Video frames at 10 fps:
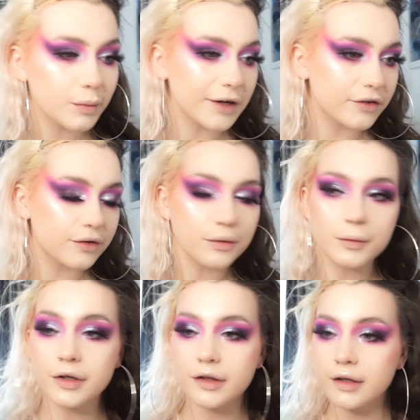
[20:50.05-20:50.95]
but I just don't
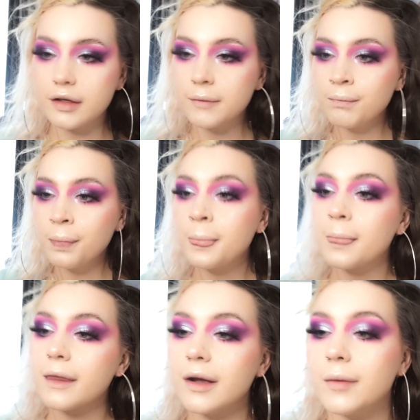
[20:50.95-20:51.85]
want it.
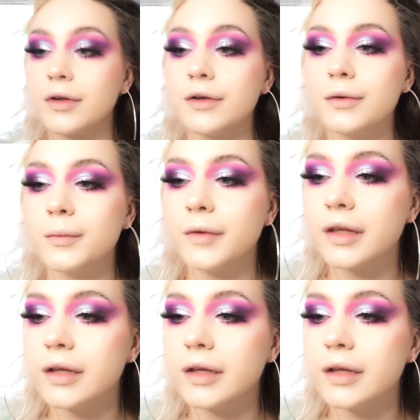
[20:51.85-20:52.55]
I'm gonna go in with